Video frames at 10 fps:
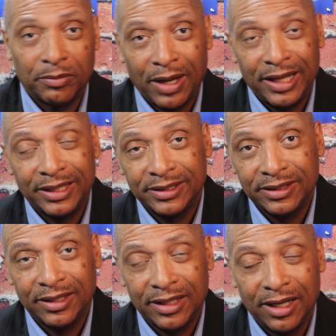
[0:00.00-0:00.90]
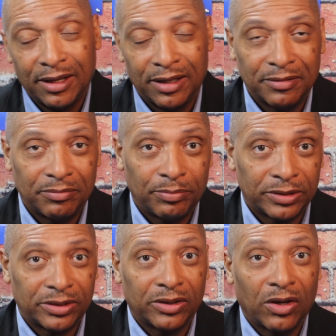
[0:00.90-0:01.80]
with buying
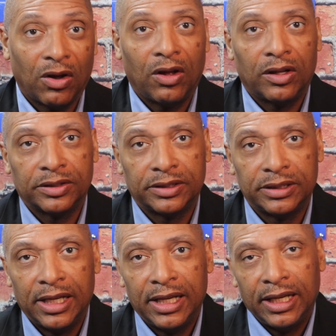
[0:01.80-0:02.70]
puts and calls,